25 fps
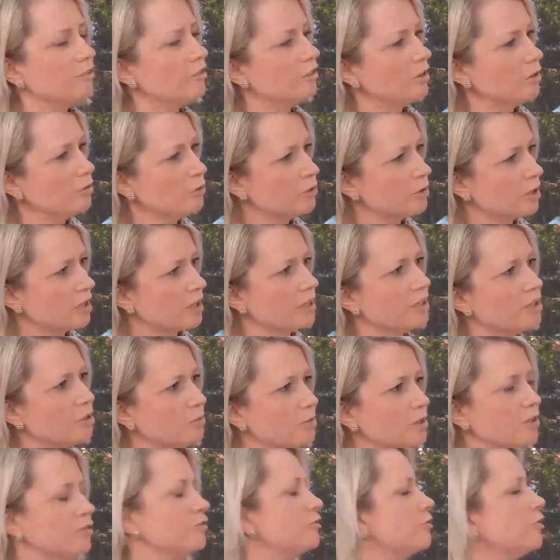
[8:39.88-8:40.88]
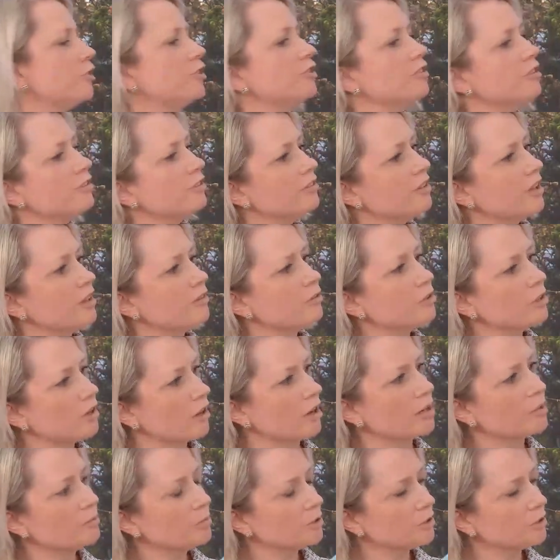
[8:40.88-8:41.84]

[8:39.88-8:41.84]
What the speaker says: you look a little bit further down the line,